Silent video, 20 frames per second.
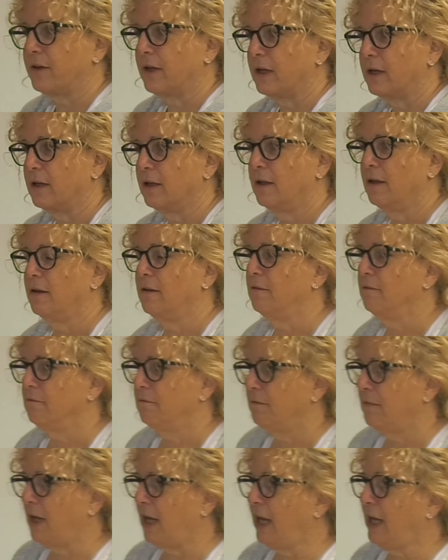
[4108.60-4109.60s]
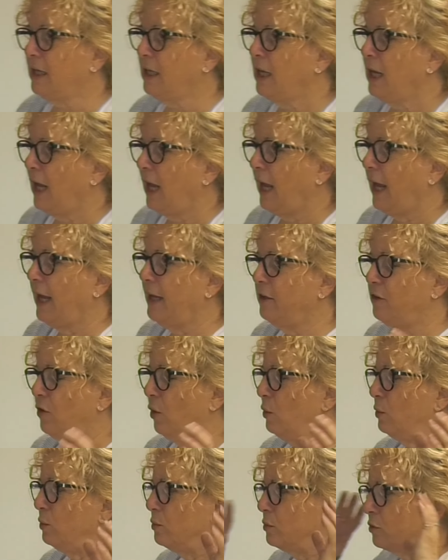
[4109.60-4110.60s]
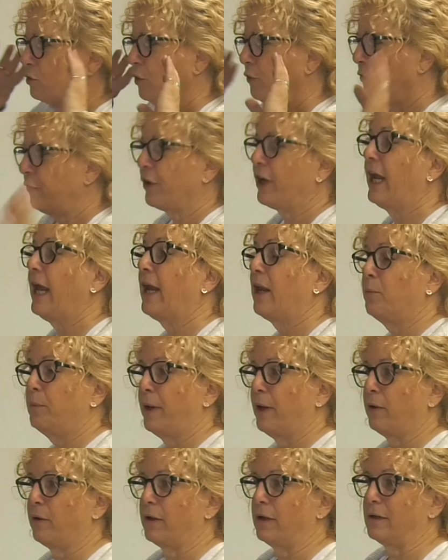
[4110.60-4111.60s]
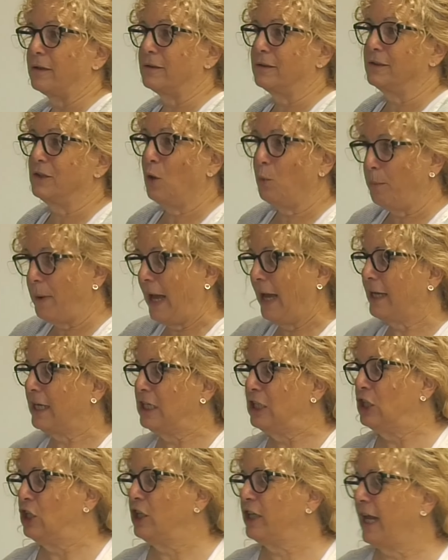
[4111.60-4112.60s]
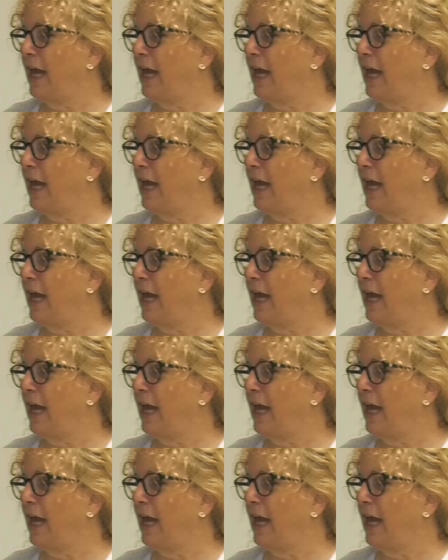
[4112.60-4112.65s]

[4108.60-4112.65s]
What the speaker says: it. And don't forget about it. Go back and look